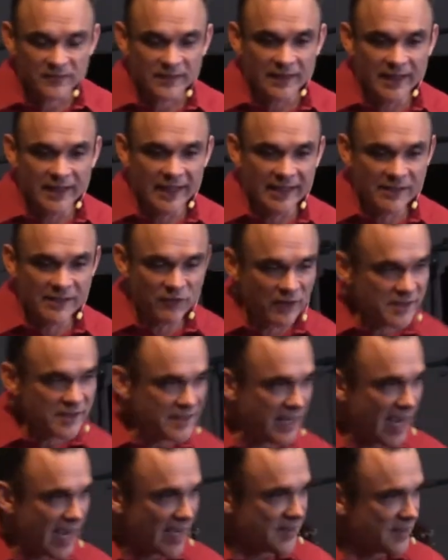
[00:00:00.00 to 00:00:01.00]
and he first
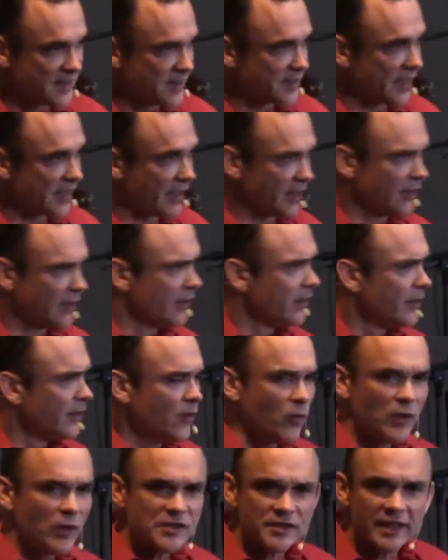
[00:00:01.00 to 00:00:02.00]
he asks, he's like,
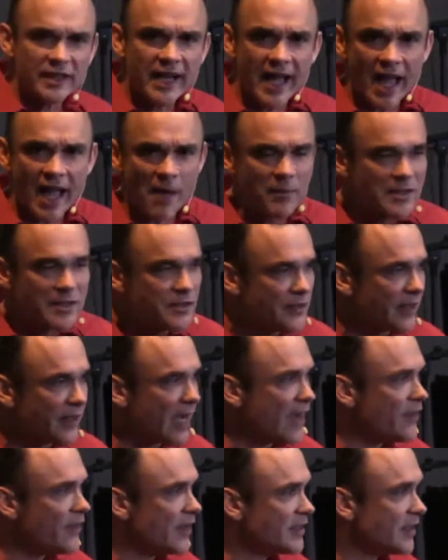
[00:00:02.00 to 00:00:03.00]
what's going to happen to the
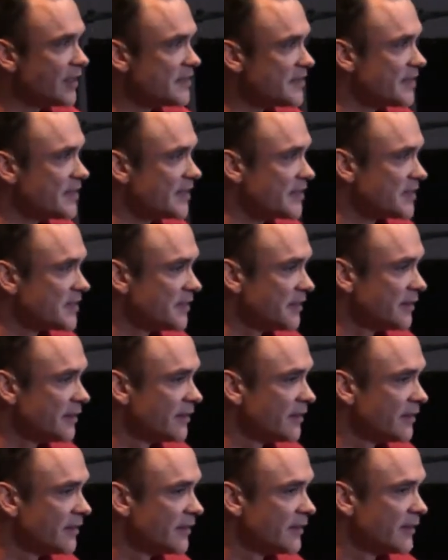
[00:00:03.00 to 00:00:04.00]
guy that does this?
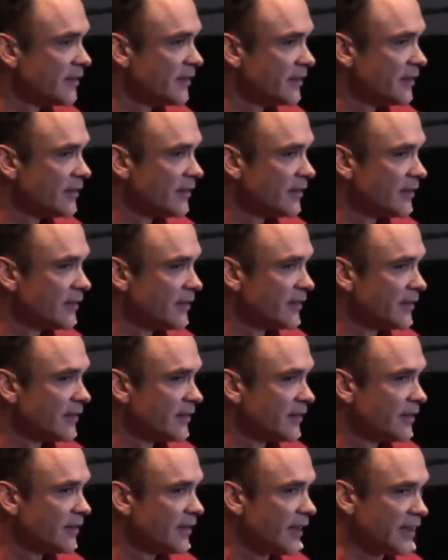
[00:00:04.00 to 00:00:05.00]

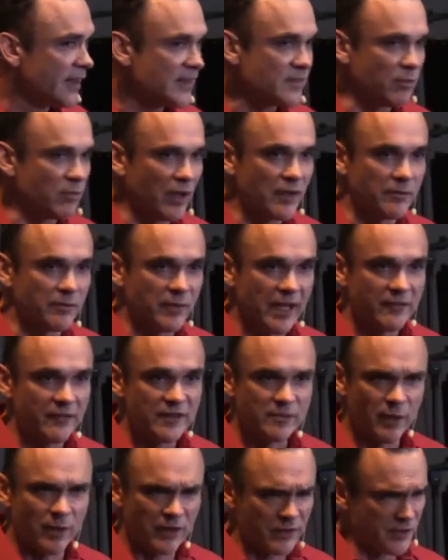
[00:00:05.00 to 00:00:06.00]
And his bro-
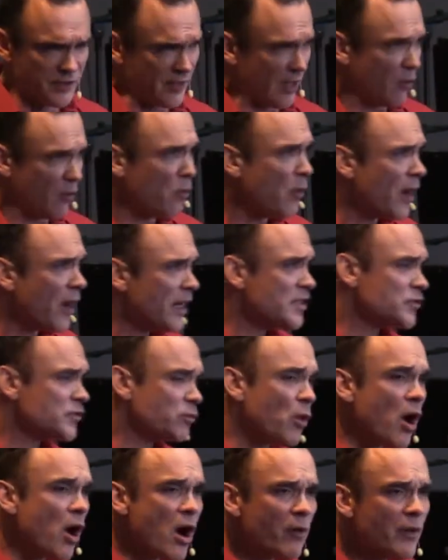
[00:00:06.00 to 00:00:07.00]
David's brother is like, what is
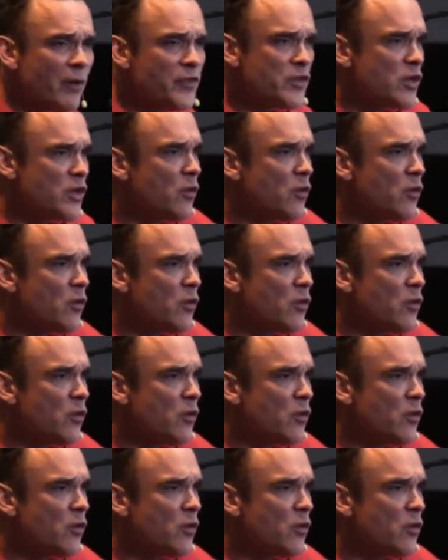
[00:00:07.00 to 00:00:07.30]
wrong with you?